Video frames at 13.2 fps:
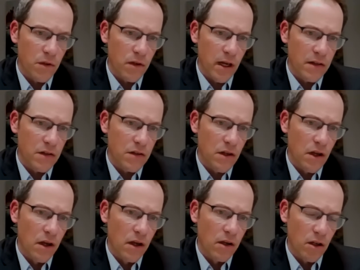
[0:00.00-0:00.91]
So that's
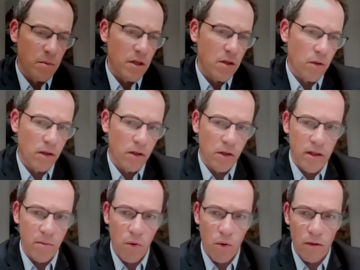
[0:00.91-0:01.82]
going to be
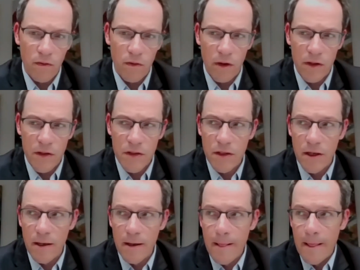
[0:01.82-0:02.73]
critically important for us.